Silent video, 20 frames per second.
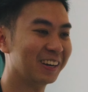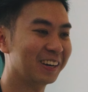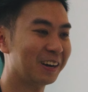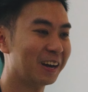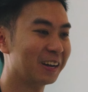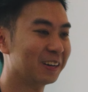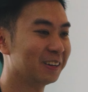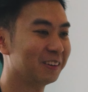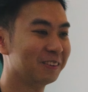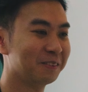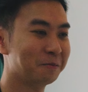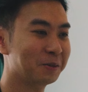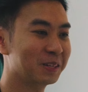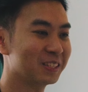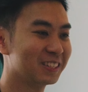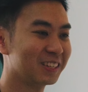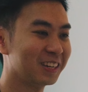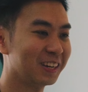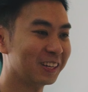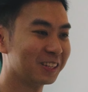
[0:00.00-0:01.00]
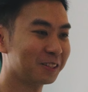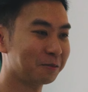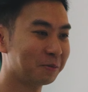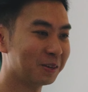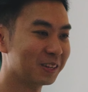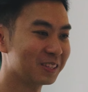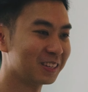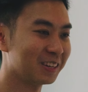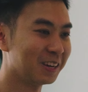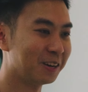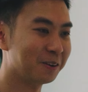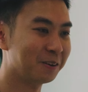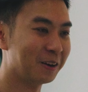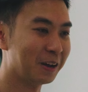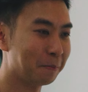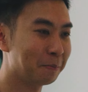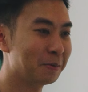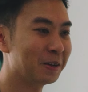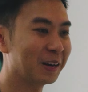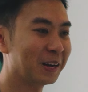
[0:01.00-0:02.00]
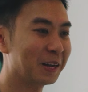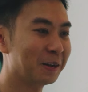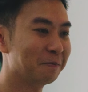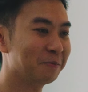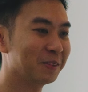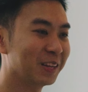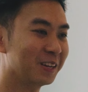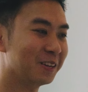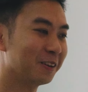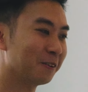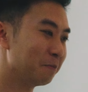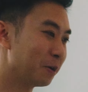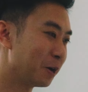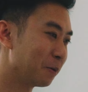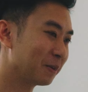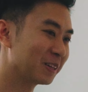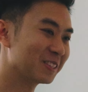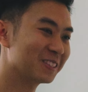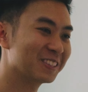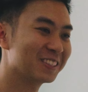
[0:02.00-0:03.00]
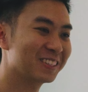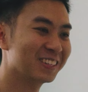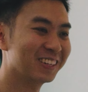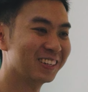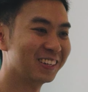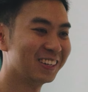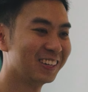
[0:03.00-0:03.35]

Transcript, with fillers: Yeah. Words can't express how happy I am that you have married my sister.